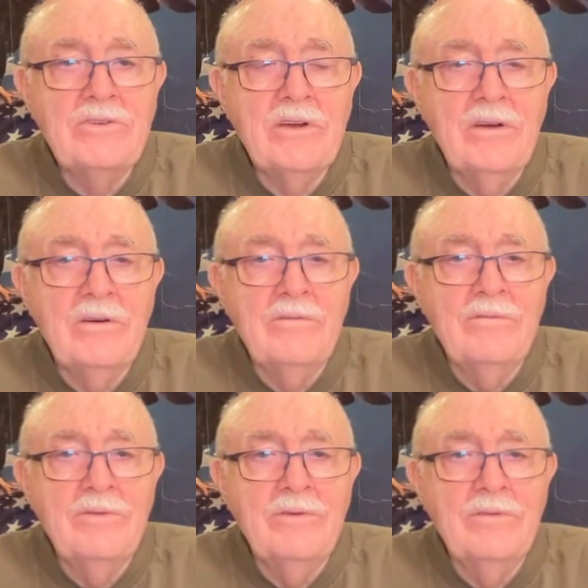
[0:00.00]
of
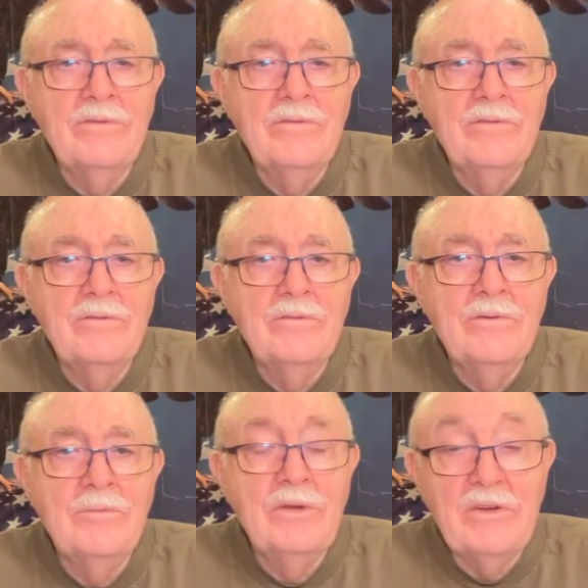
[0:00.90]

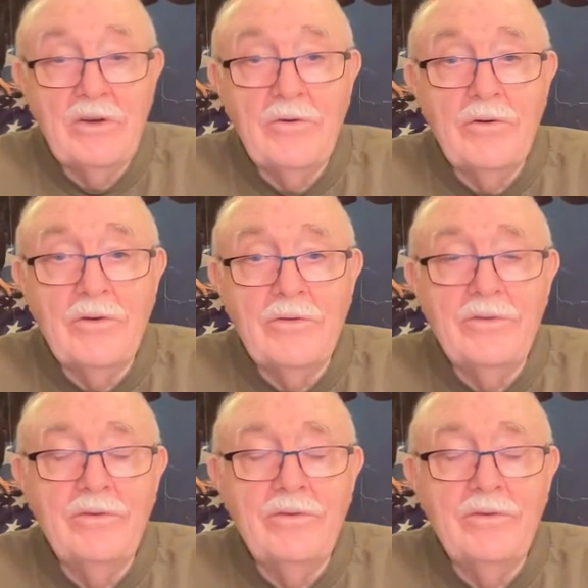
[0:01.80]
materials